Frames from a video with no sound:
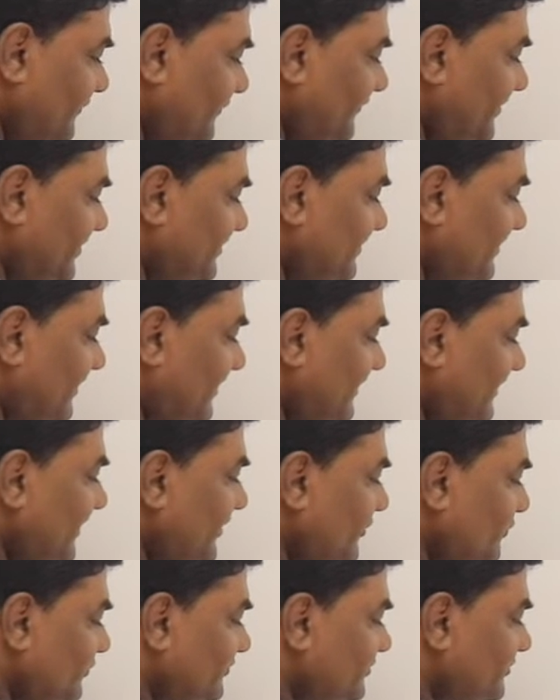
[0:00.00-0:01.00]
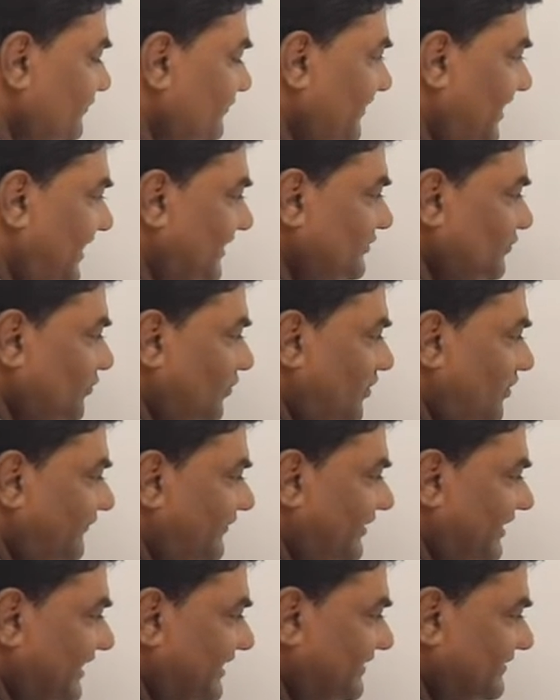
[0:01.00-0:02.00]
with reduced value
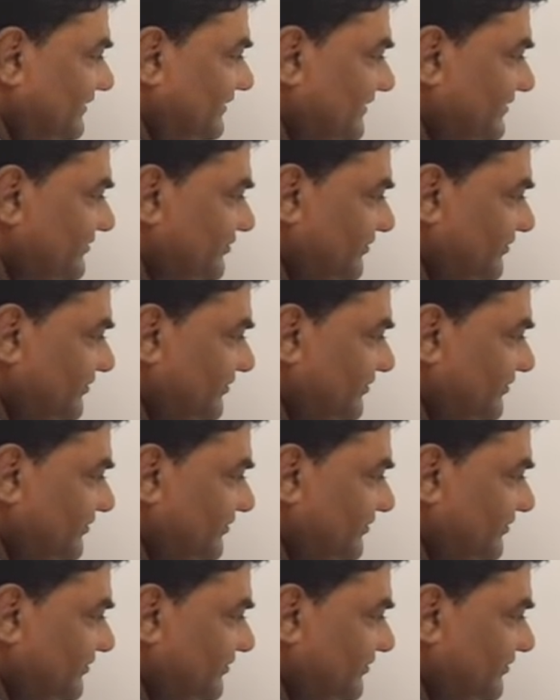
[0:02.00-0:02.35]
of n.